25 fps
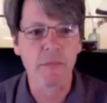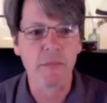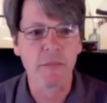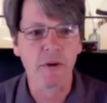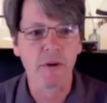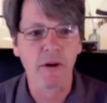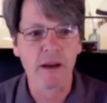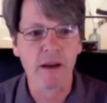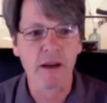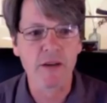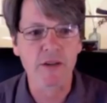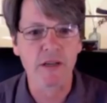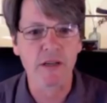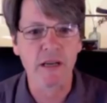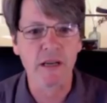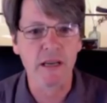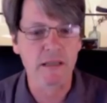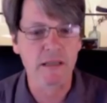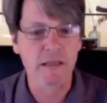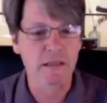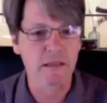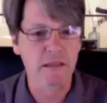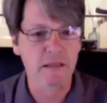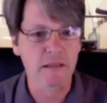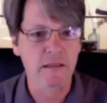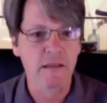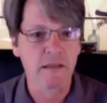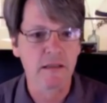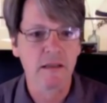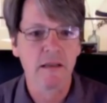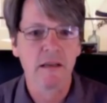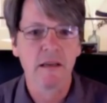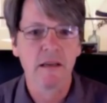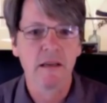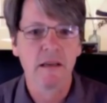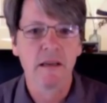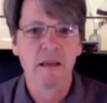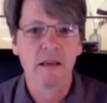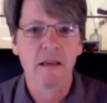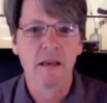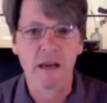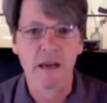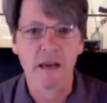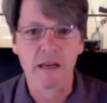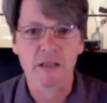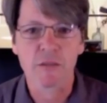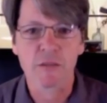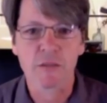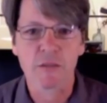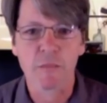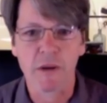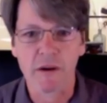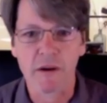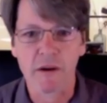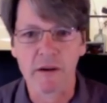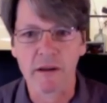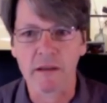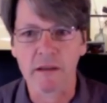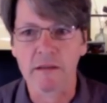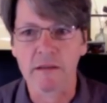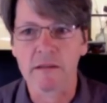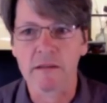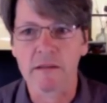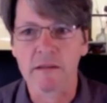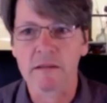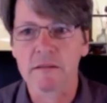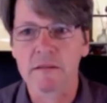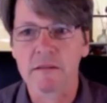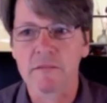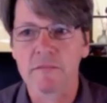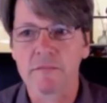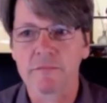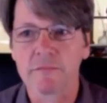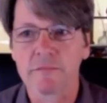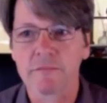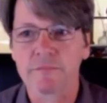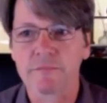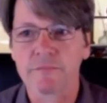Liberation isn't an experience.